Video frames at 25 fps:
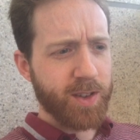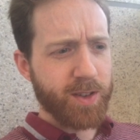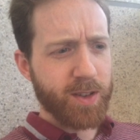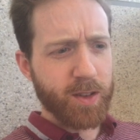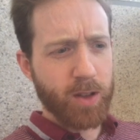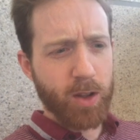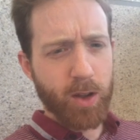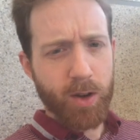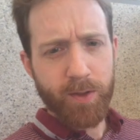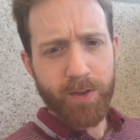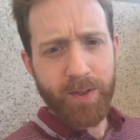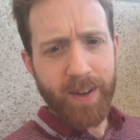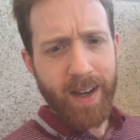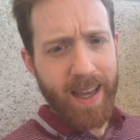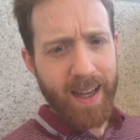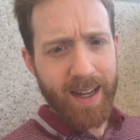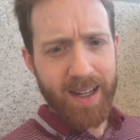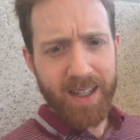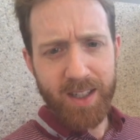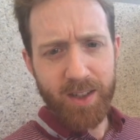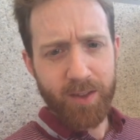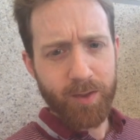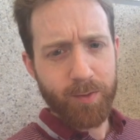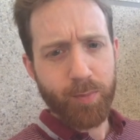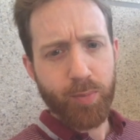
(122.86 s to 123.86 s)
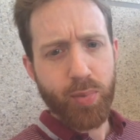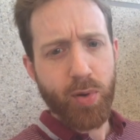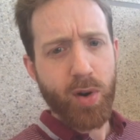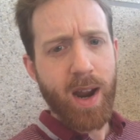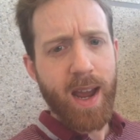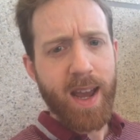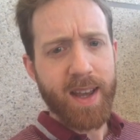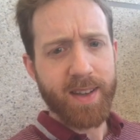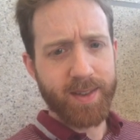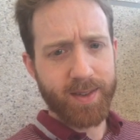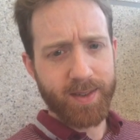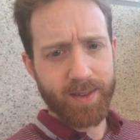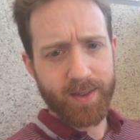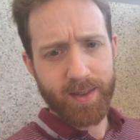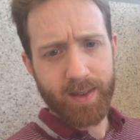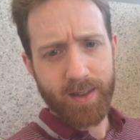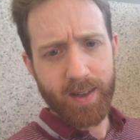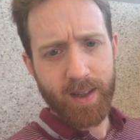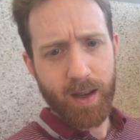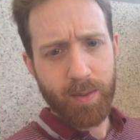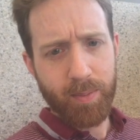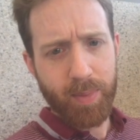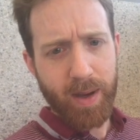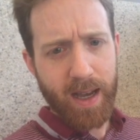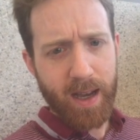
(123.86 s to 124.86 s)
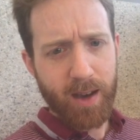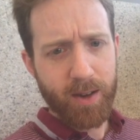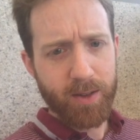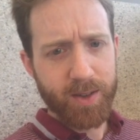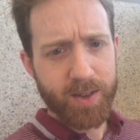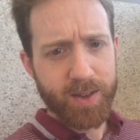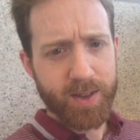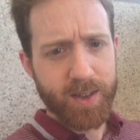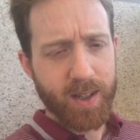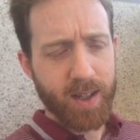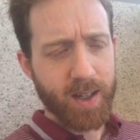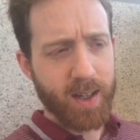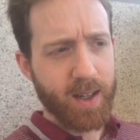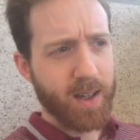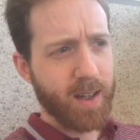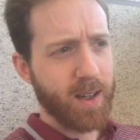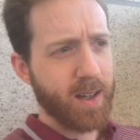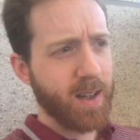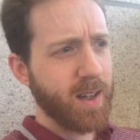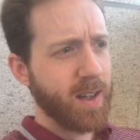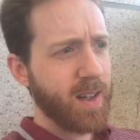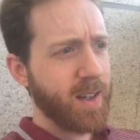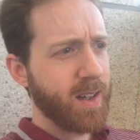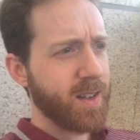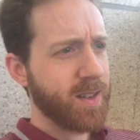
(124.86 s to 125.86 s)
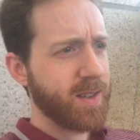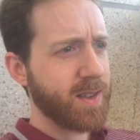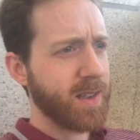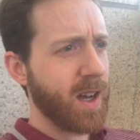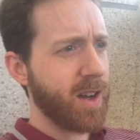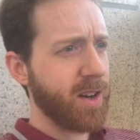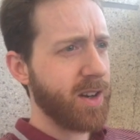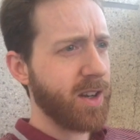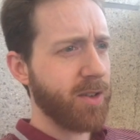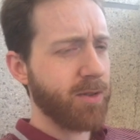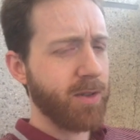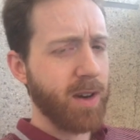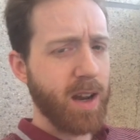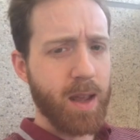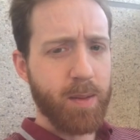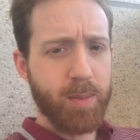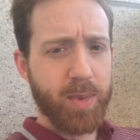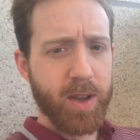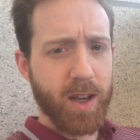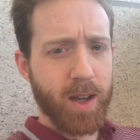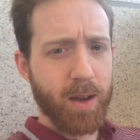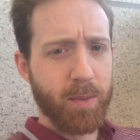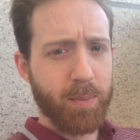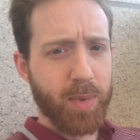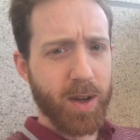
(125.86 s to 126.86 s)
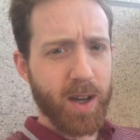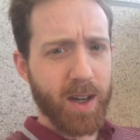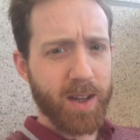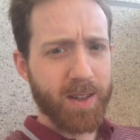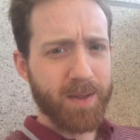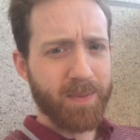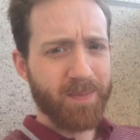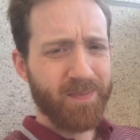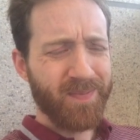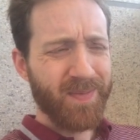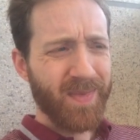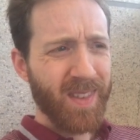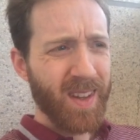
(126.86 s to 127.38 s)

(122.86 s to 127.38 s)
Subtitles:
There's a lot of negative press about Saudi Arabia, but